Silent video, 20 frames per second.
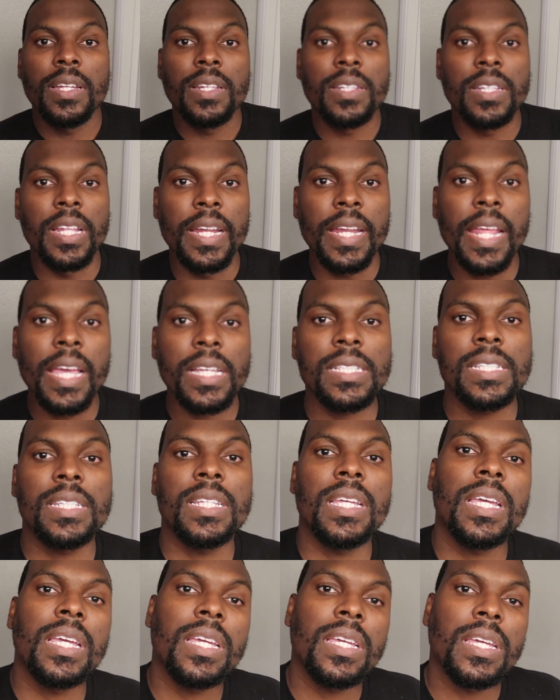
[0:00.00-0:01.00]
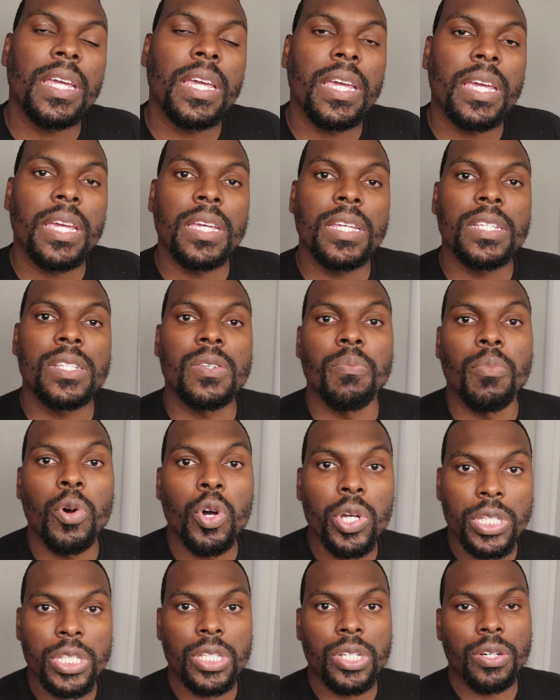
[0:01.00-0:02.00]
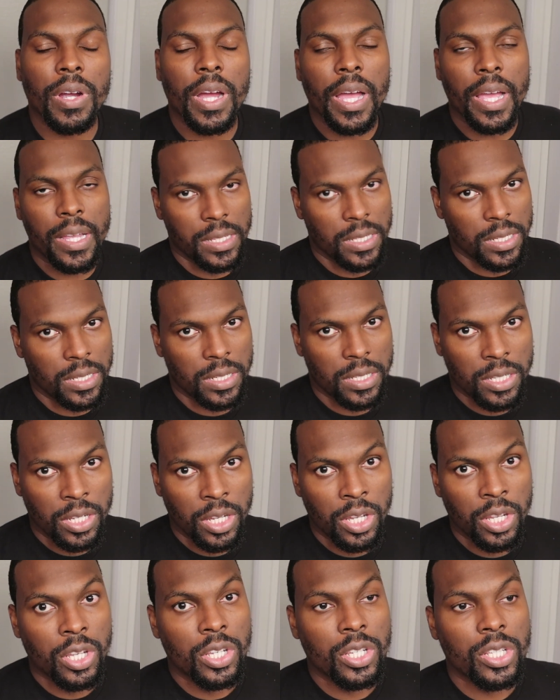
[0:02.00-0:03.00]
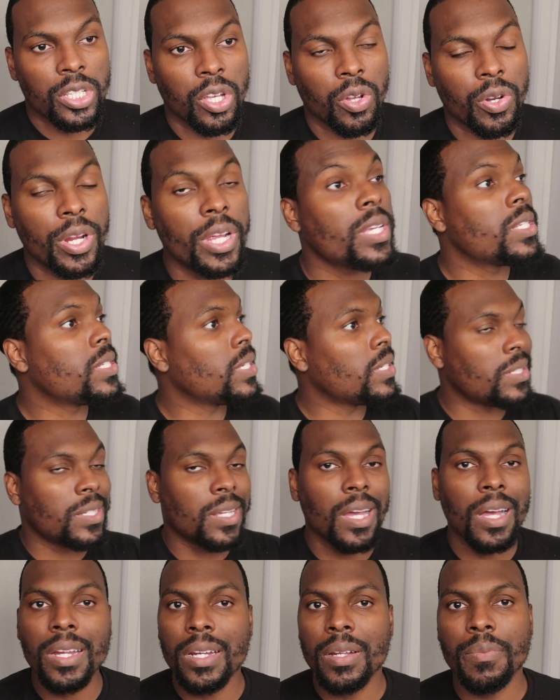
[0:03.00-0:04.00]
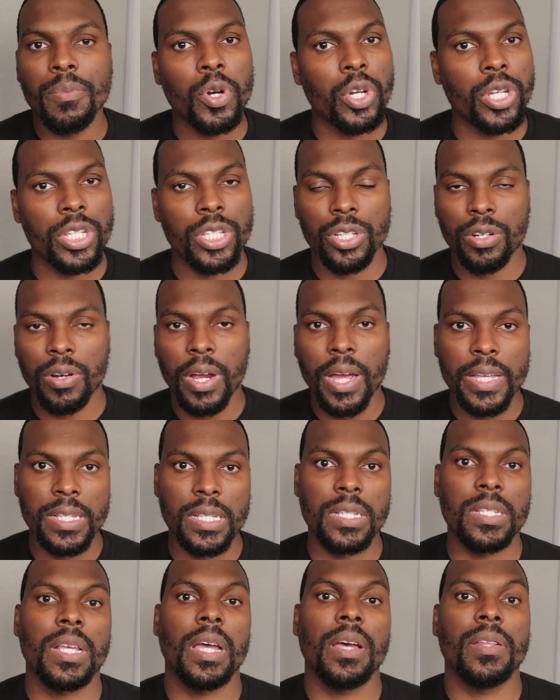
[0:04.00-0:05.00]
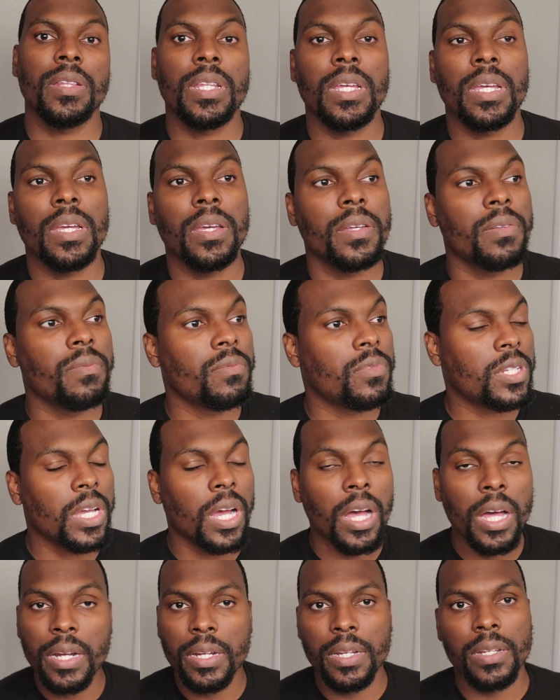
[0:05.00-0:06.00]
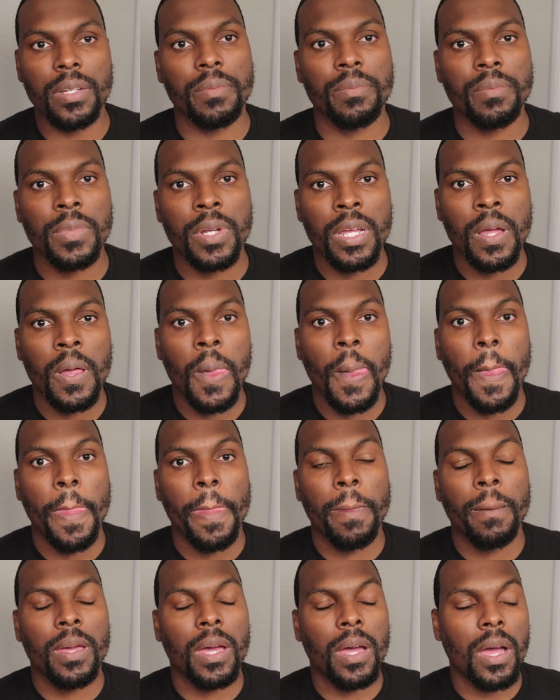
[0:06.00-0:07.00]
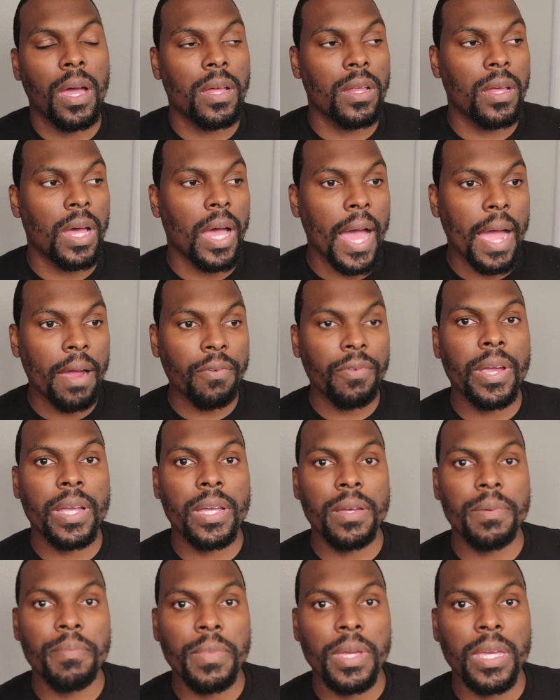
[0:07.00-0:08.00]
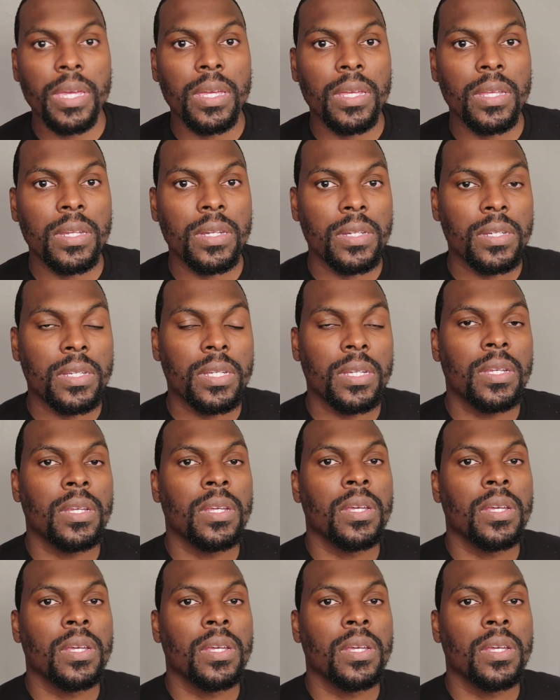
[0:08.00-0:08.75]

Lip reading: The next thing is moisturizers. So there's a ton of moisturizers out there, ton of them. I recommend,